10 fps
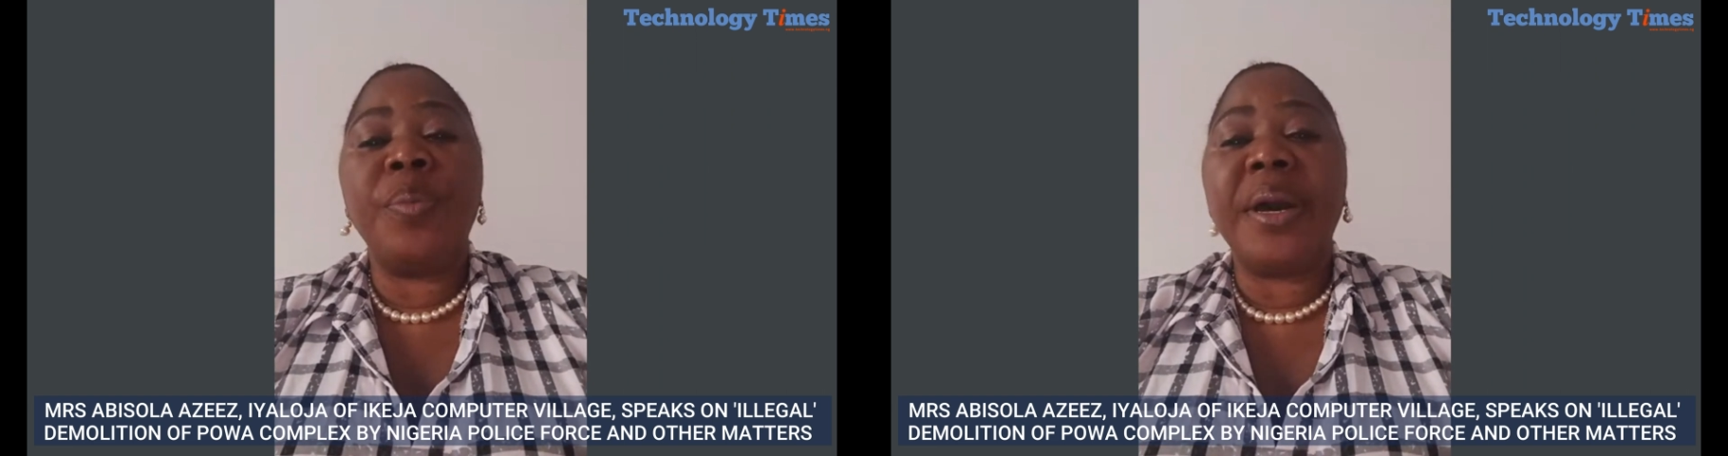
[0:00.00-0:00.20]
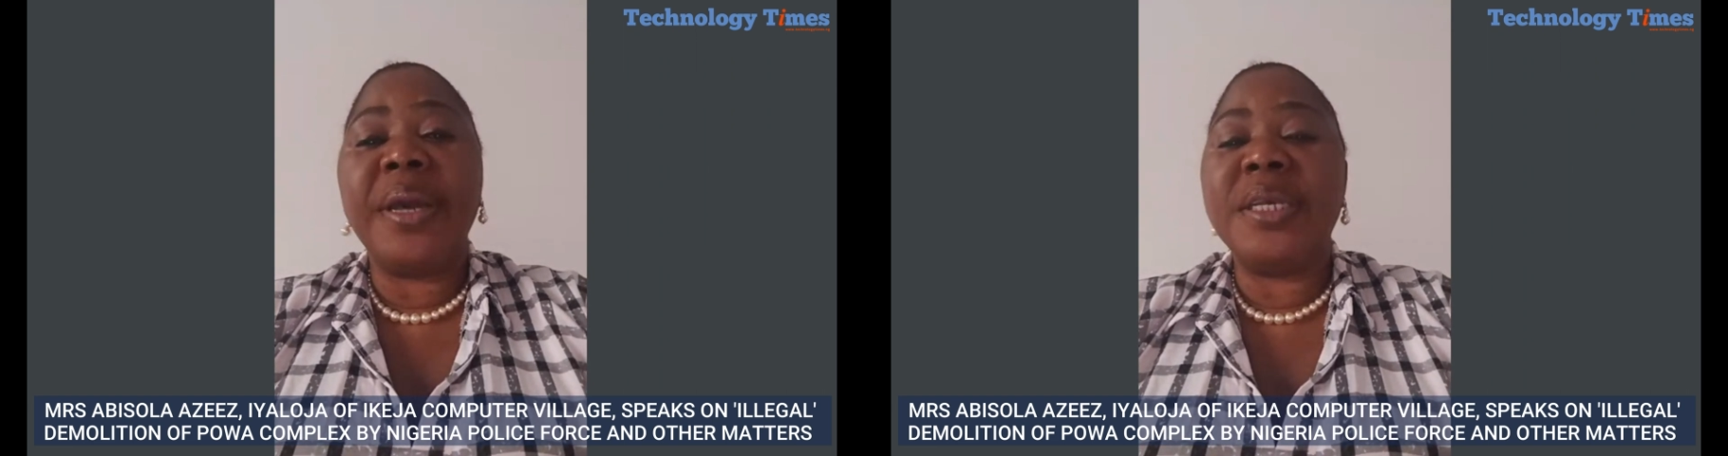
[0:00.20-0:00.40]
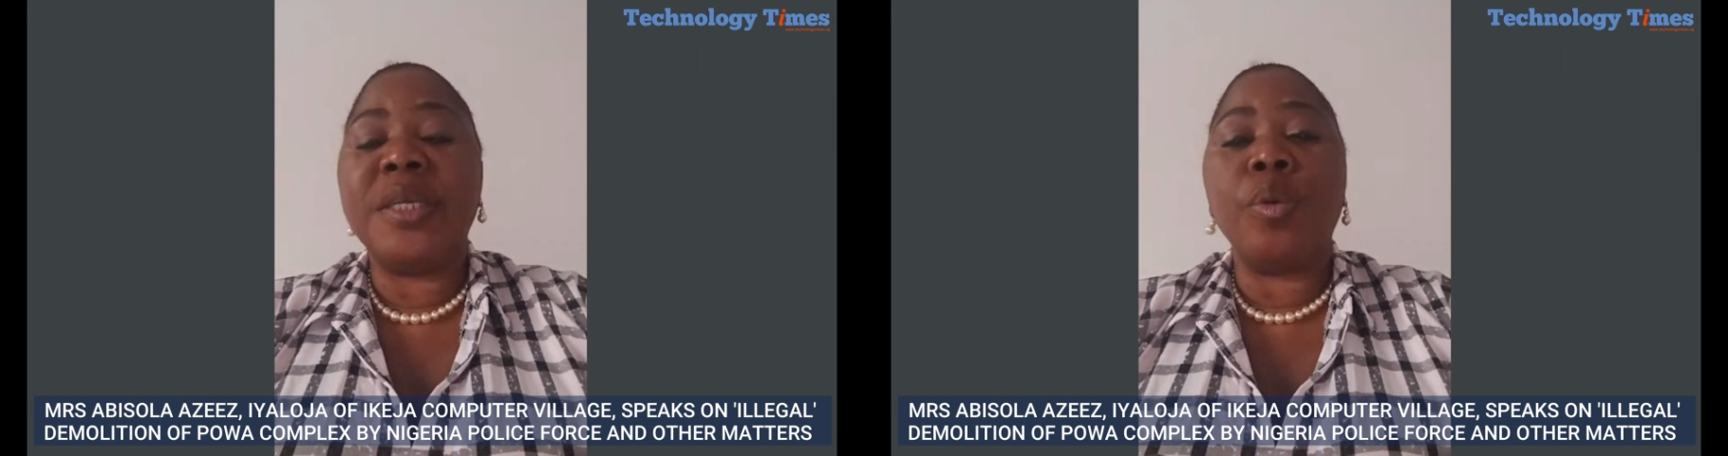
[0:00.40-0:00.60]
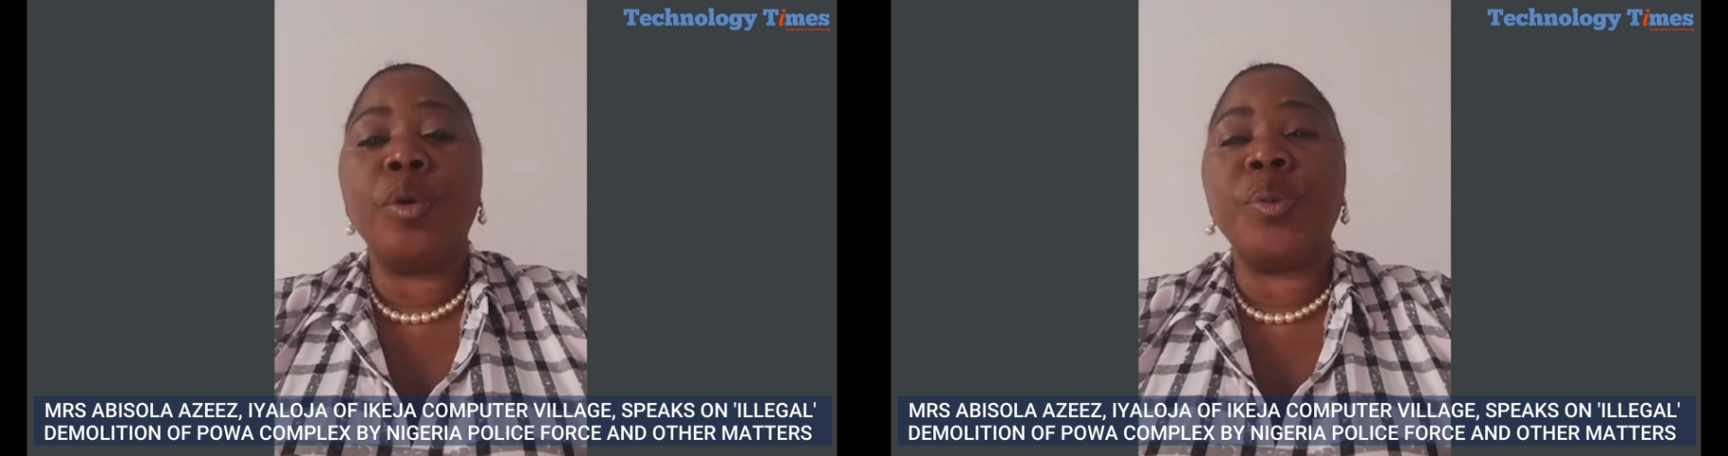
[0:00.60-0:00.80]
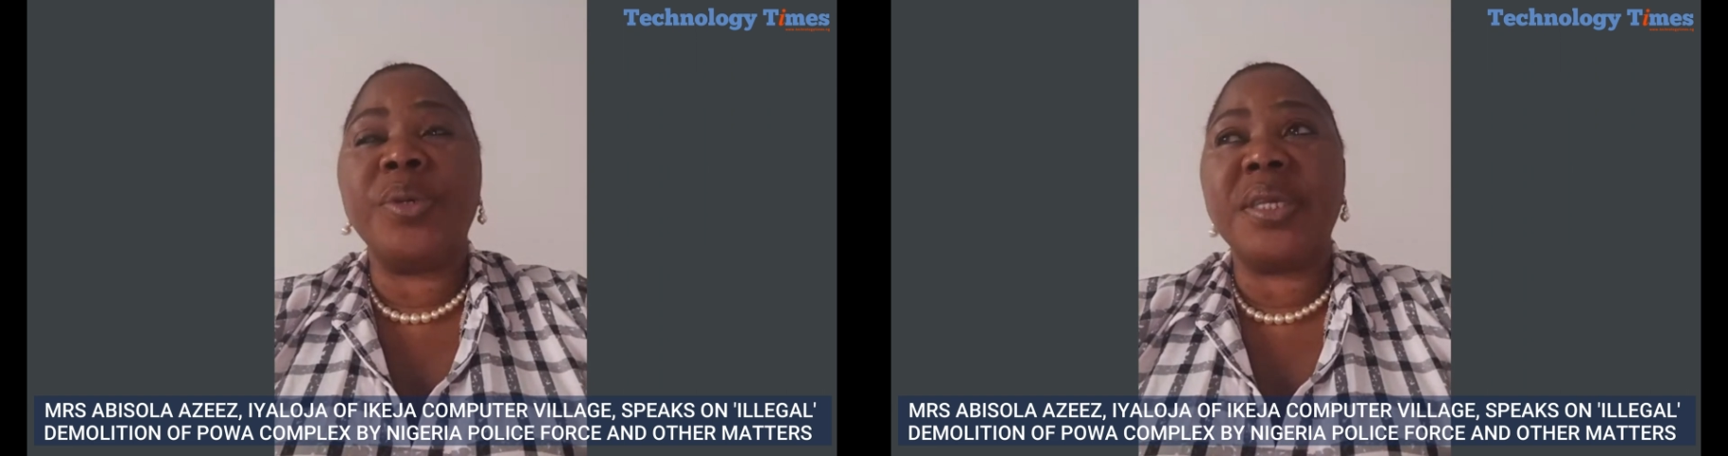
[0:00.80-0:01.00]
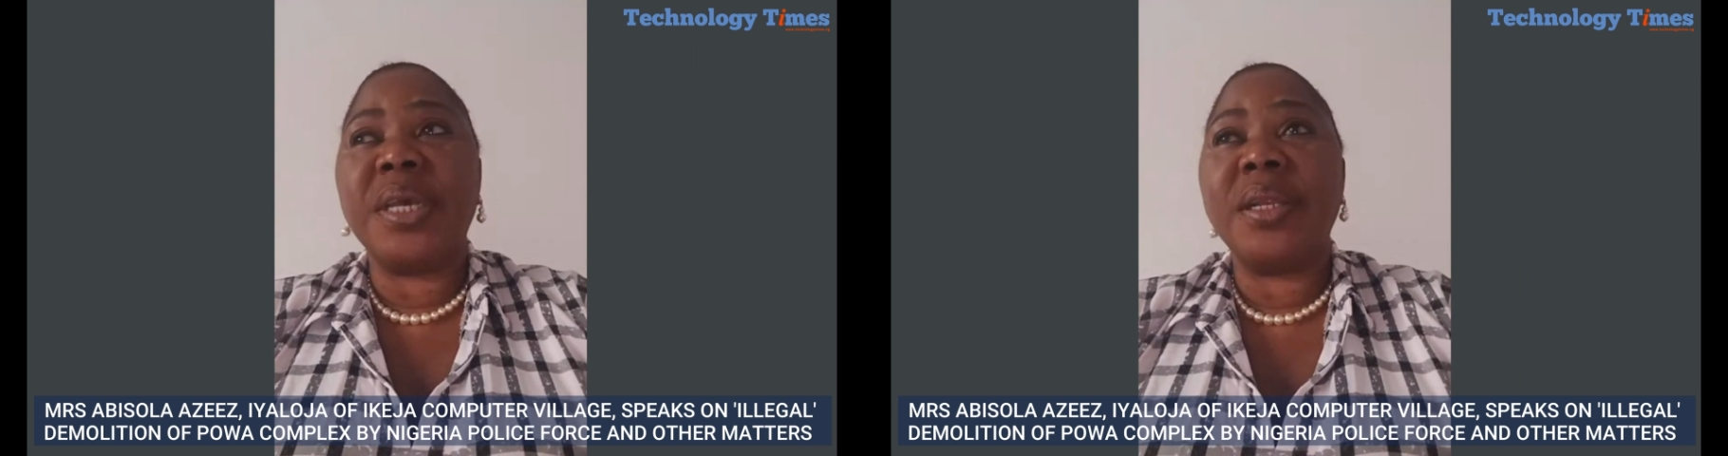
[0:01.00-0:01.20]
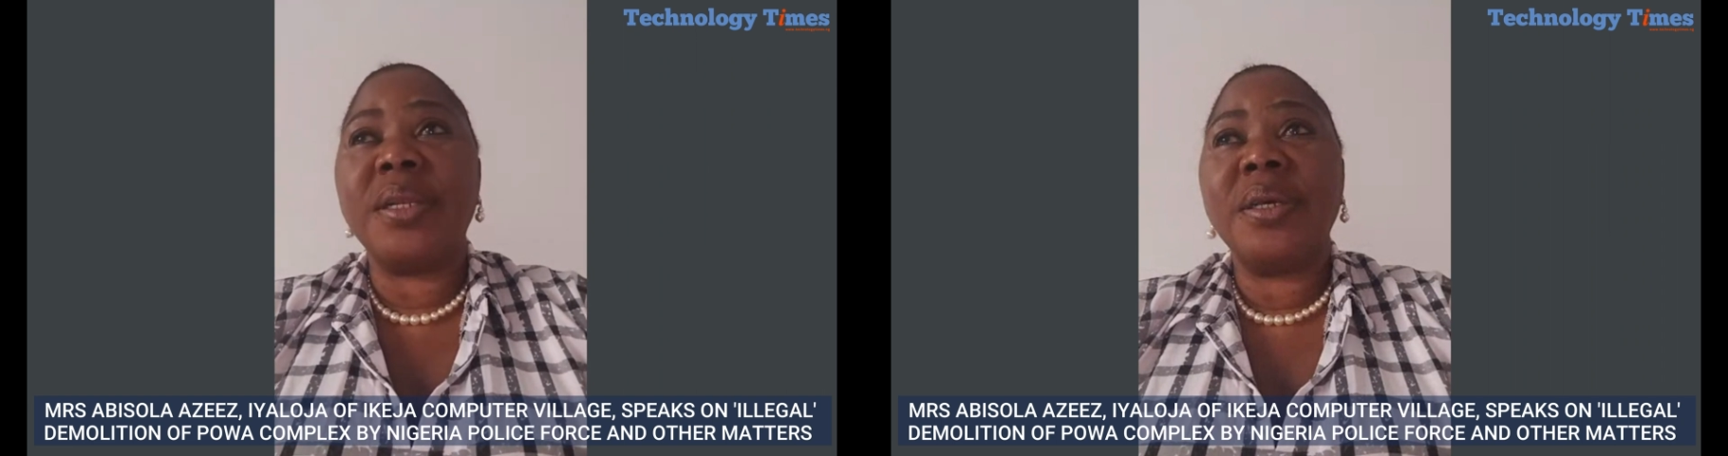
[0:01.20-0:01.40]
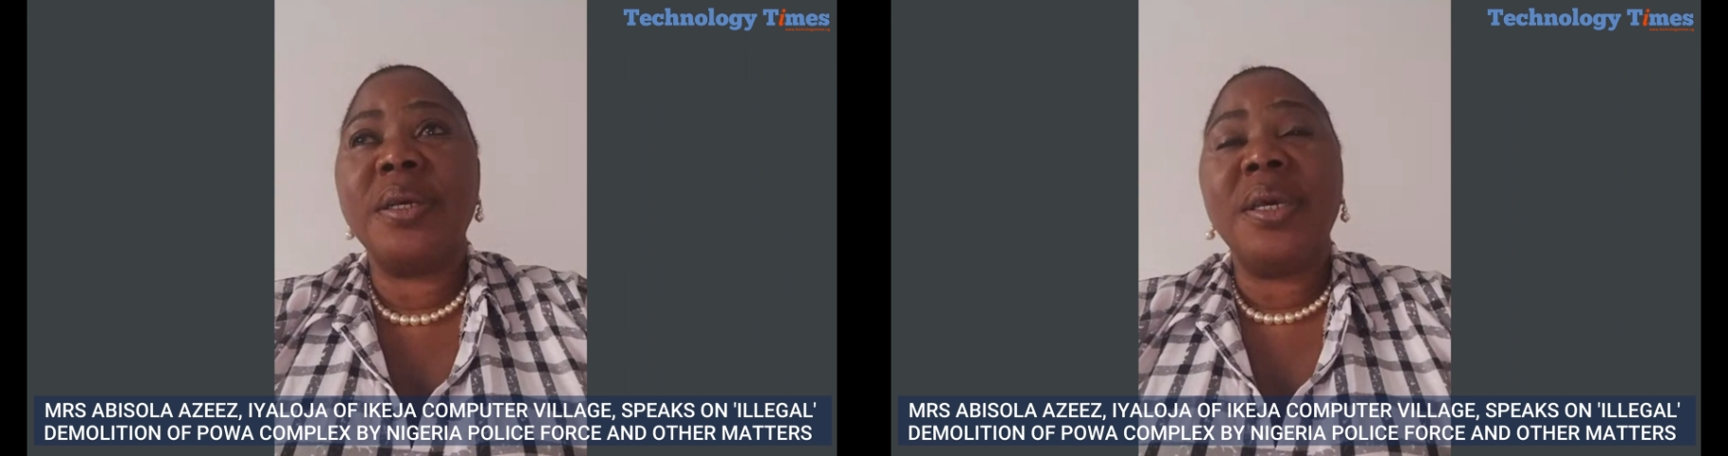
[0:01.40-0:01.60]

buy is what we sell.